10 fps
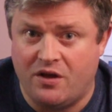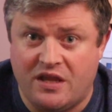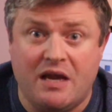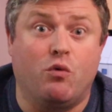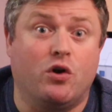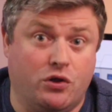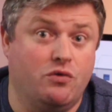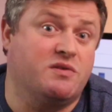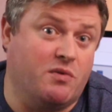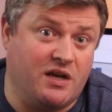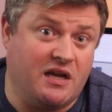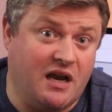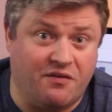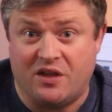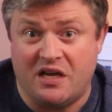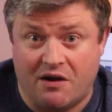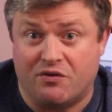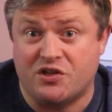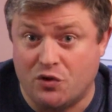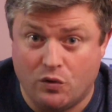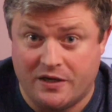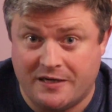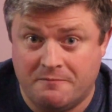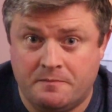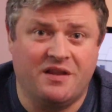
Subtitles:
they would lose money if they ever sold it.